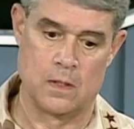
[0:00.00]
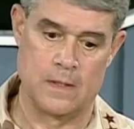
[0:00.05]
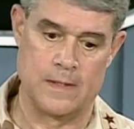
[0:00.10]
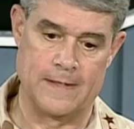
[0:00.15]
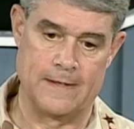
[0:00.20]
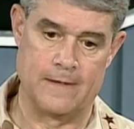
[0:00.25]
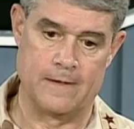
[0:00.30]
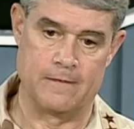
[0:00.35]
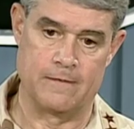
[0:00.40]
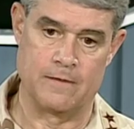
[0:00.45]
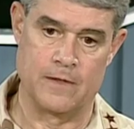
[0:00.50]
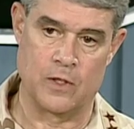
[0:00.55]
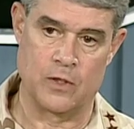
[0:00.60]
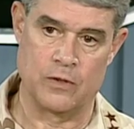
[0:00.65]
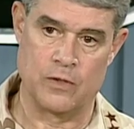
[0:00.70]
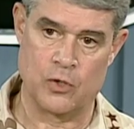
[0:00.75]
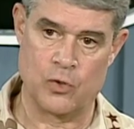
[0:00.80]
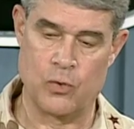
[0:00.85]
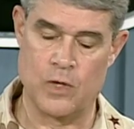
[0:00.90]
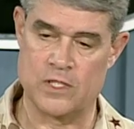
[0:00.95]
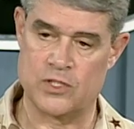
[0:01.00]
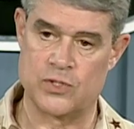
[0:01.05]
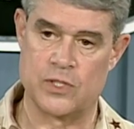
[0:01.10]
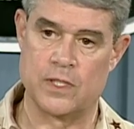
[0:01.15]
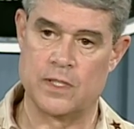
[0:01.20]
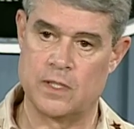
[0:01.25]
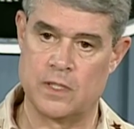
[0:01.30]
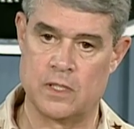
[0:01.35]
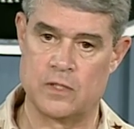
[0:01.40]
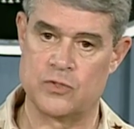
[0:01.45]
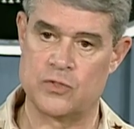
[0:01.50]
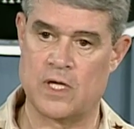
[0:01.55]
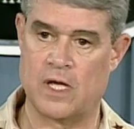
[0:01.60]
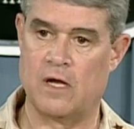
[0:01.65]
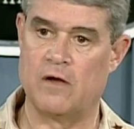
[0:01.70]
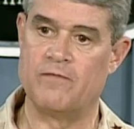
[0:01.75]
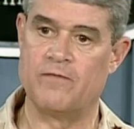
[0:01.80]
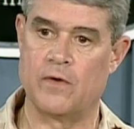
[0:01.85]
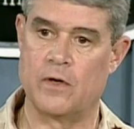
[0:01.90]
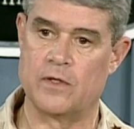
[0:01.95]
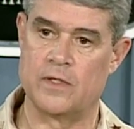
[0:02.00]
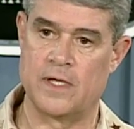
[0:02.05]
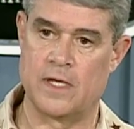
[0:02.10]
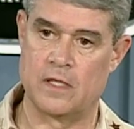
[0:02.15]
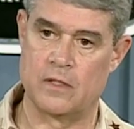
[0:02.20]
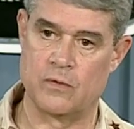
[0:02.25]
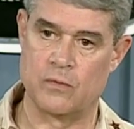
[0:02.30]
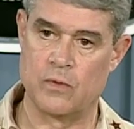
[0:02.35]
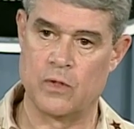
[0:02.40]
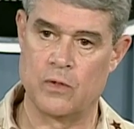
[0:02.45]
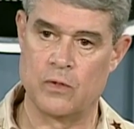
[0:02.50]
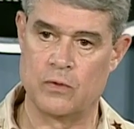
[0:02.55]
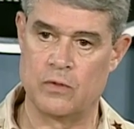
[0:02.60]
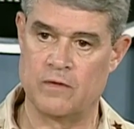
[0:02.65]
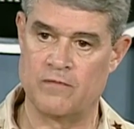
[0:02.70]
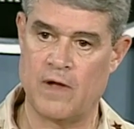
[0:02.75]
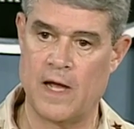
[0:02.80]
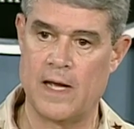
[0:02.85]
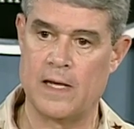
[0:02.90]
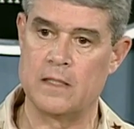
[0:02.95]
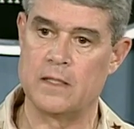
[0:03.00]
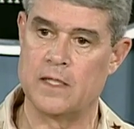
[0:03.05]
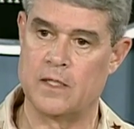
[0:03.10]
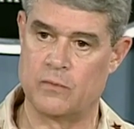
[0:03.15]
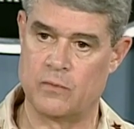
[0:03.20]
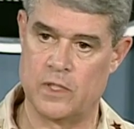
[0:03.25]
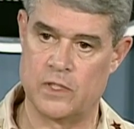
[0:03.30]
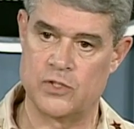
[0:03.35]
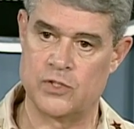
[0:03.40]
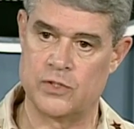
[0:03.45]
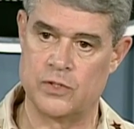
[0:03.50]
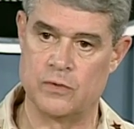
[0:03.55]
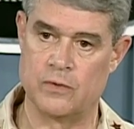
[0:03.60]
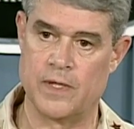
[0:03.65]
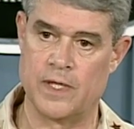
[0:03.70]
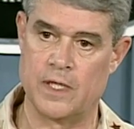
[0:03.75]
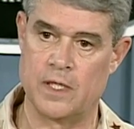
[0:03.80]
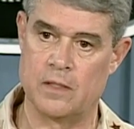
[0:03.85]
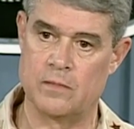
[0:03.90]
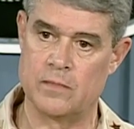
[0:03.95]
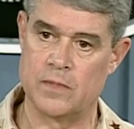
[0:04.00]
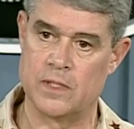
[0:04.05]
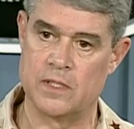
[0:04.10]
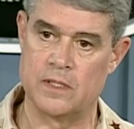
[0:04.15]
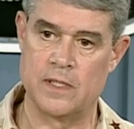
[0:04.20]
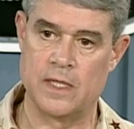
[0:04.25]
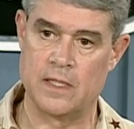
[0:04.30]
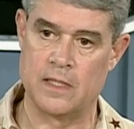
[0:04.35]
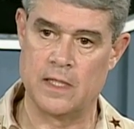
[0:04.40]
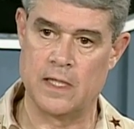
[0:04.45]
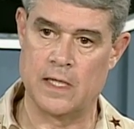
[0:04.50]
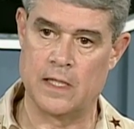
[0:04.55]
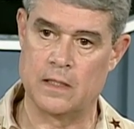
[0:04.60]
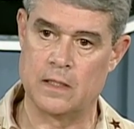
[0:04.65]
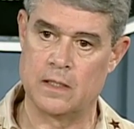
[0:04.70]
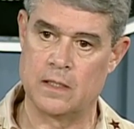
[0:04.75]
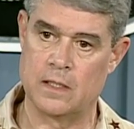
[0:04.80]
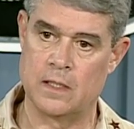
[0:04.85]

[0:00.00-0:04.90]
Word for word: Uh, the, the question is how far down the road of highly enriched uranium did they get